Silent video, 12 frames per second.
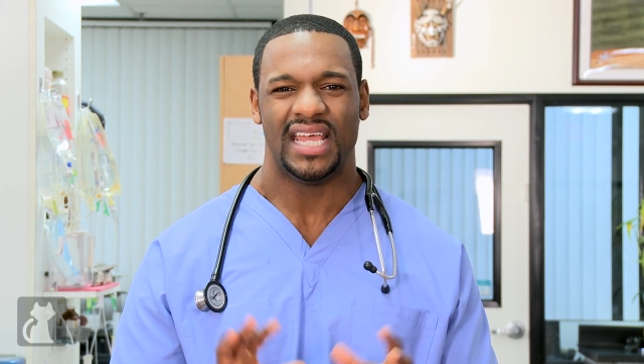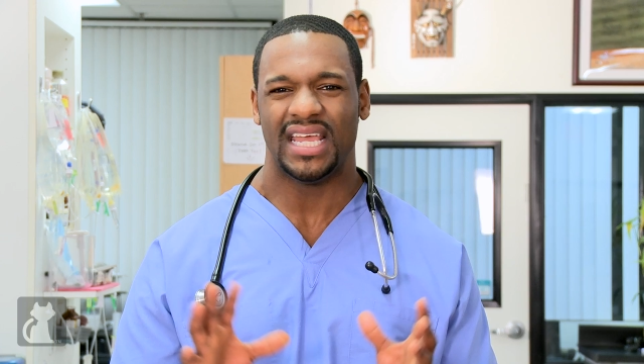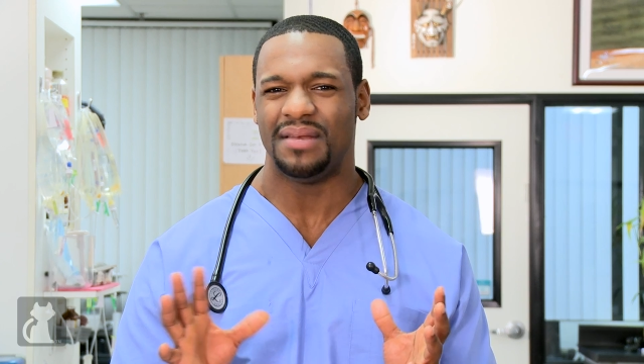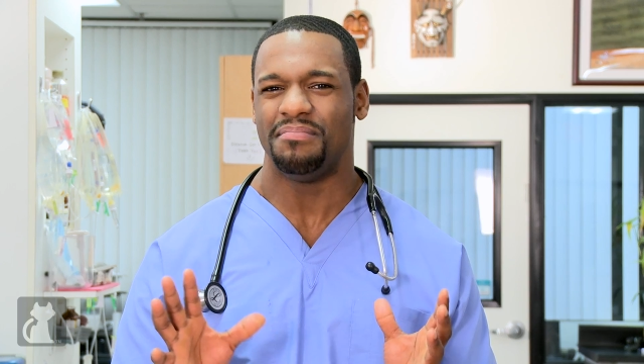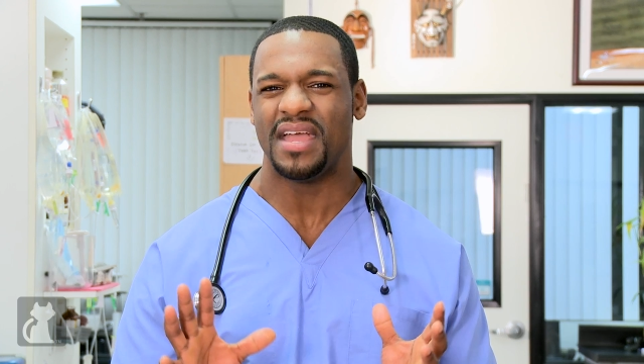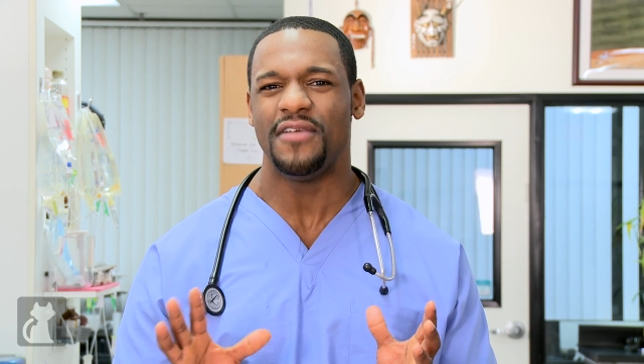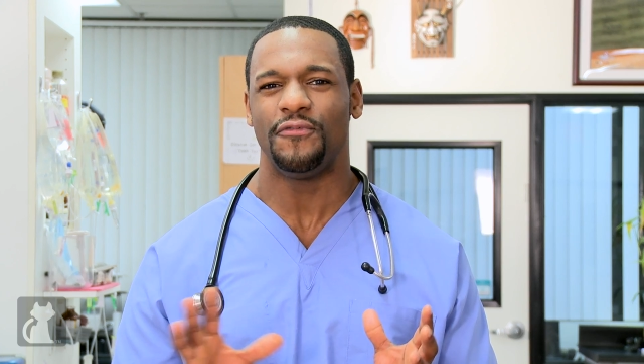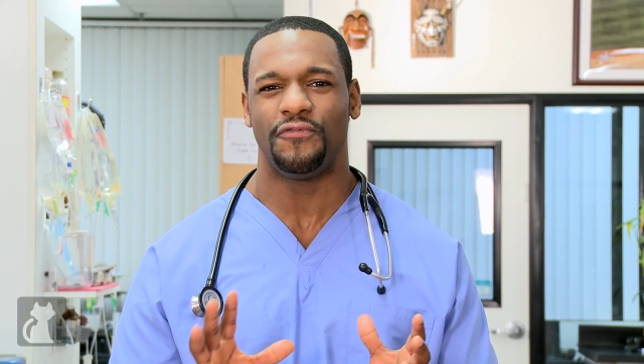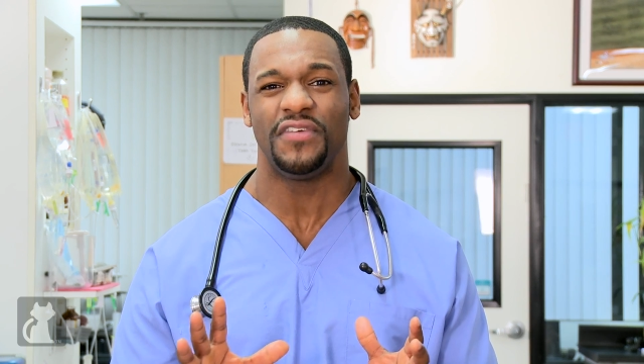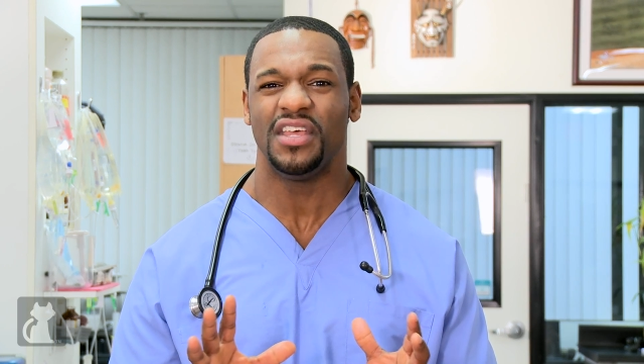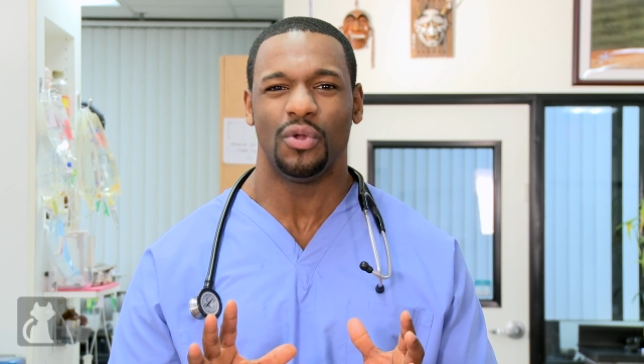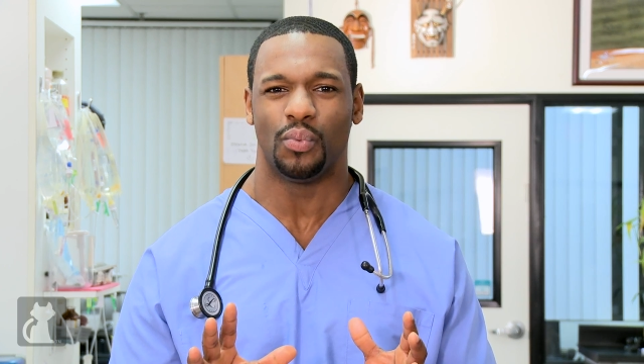it may
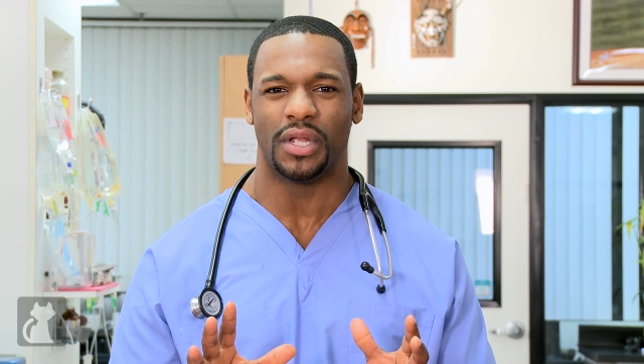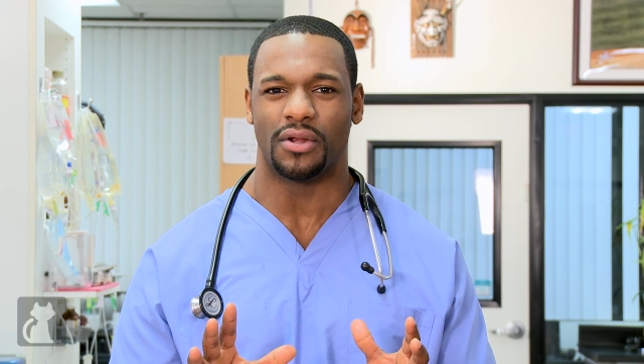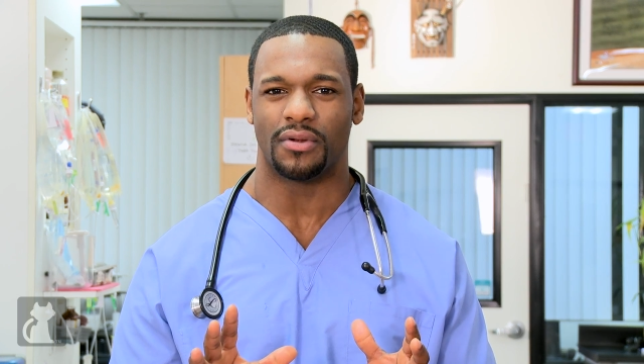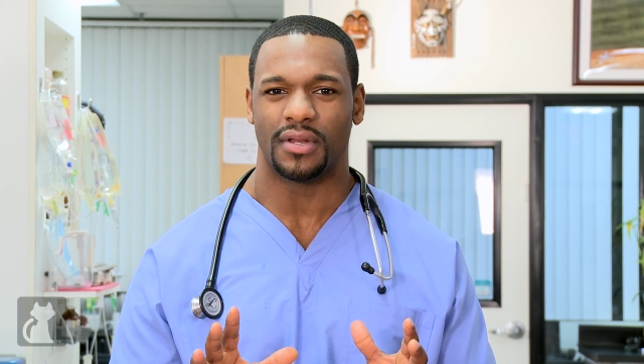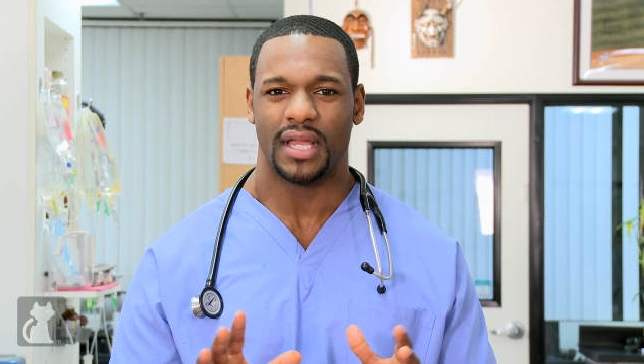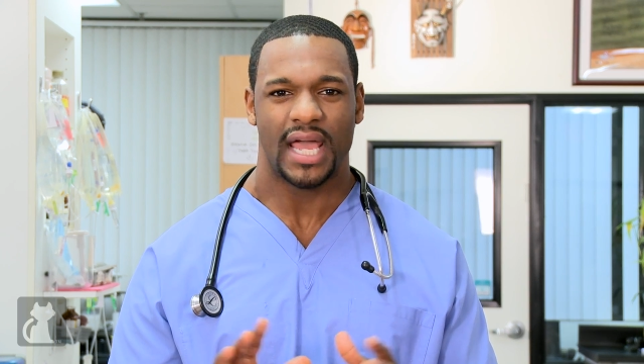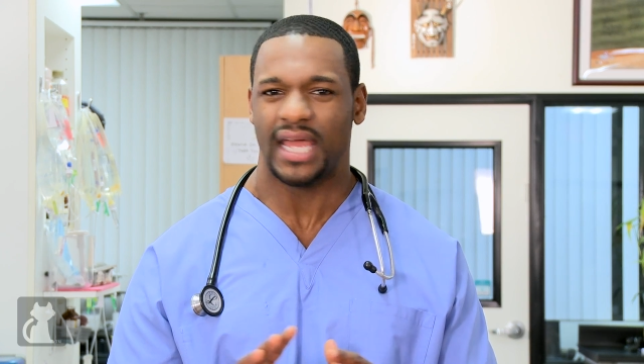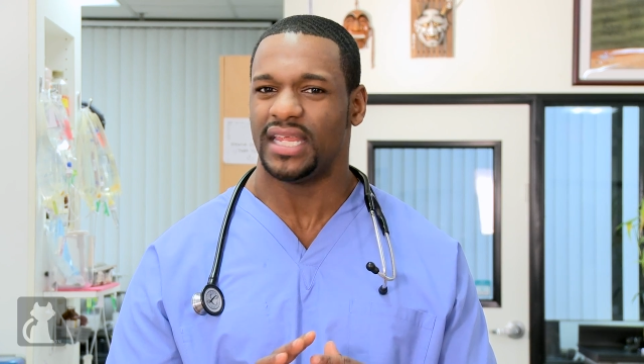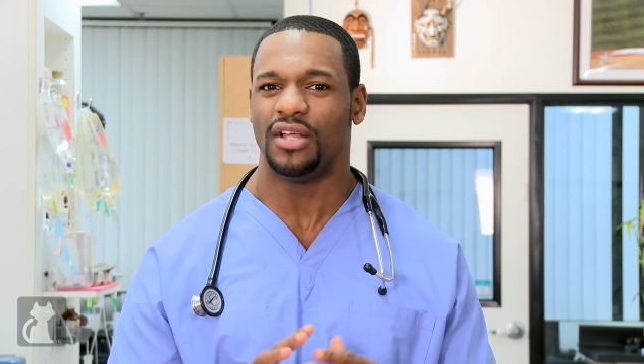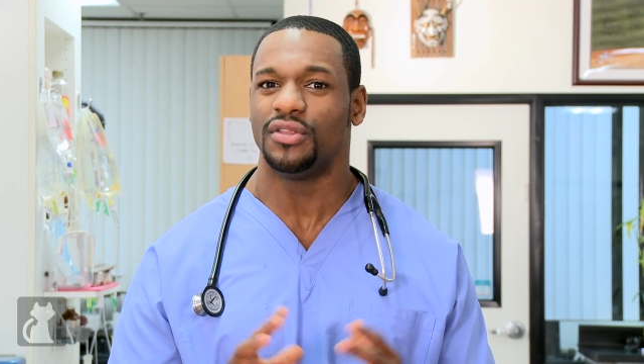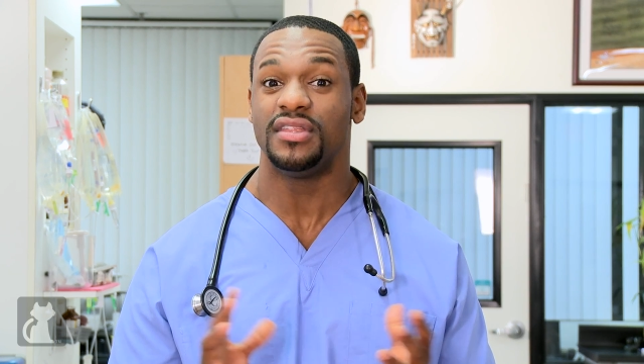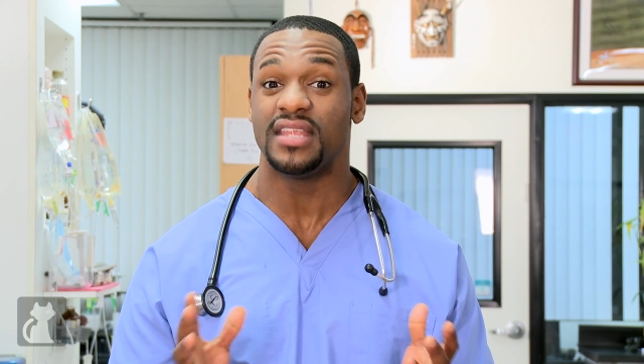feel weird, and
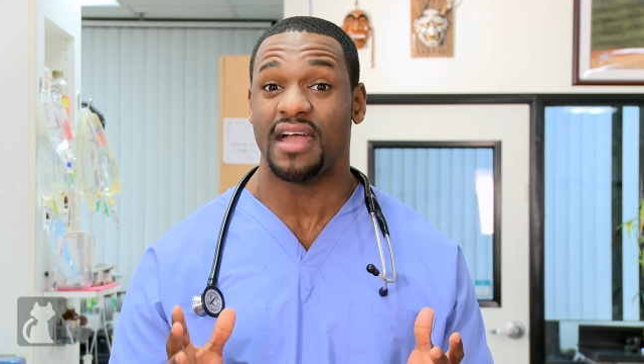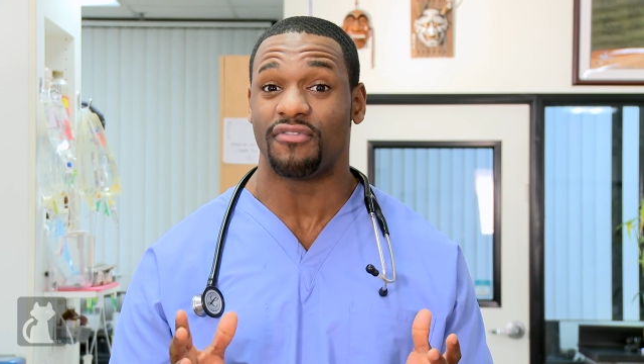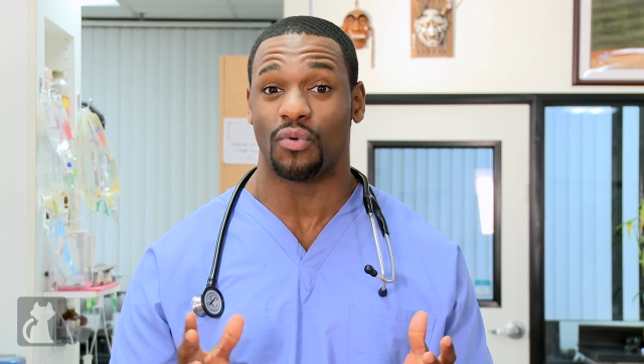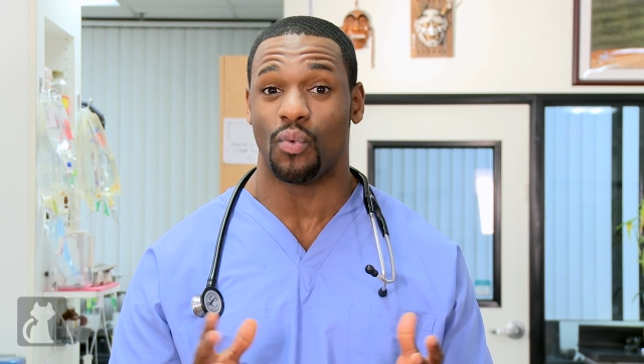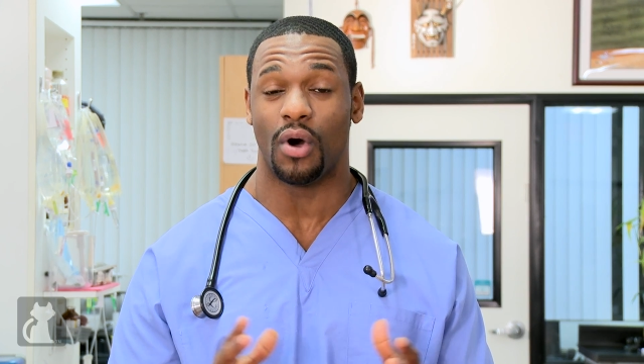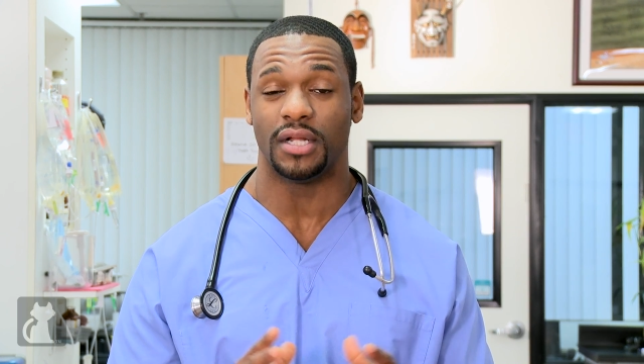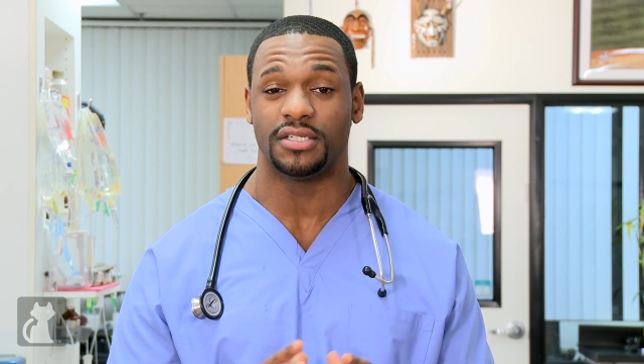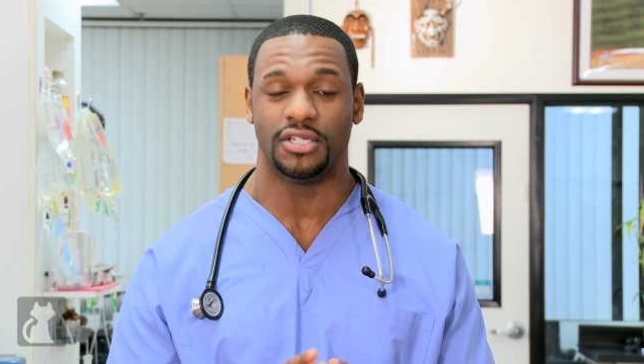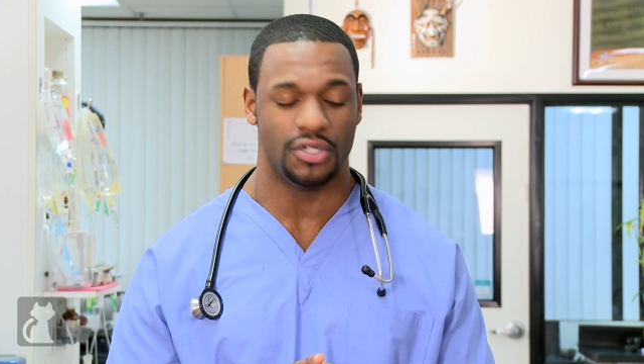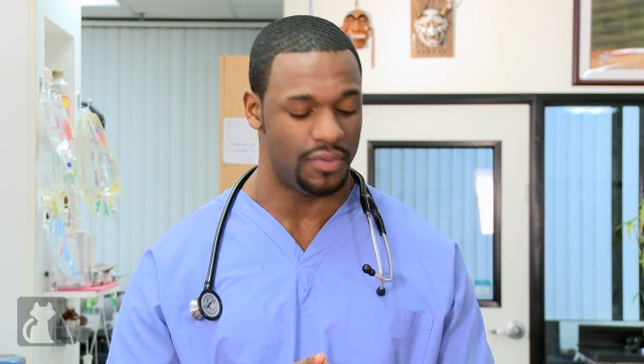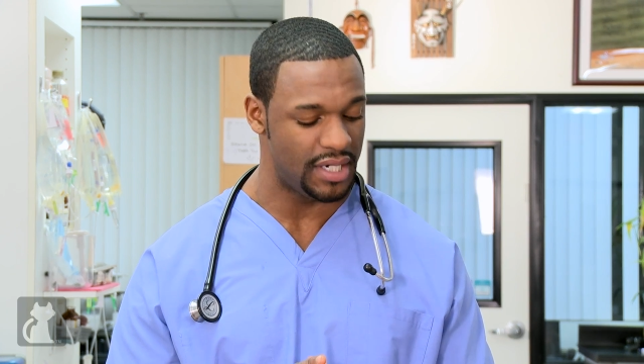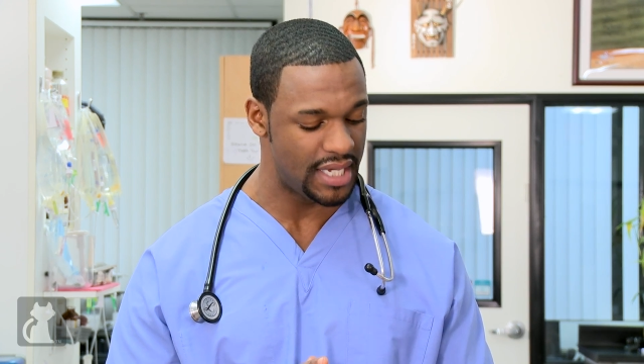he'll never want to do it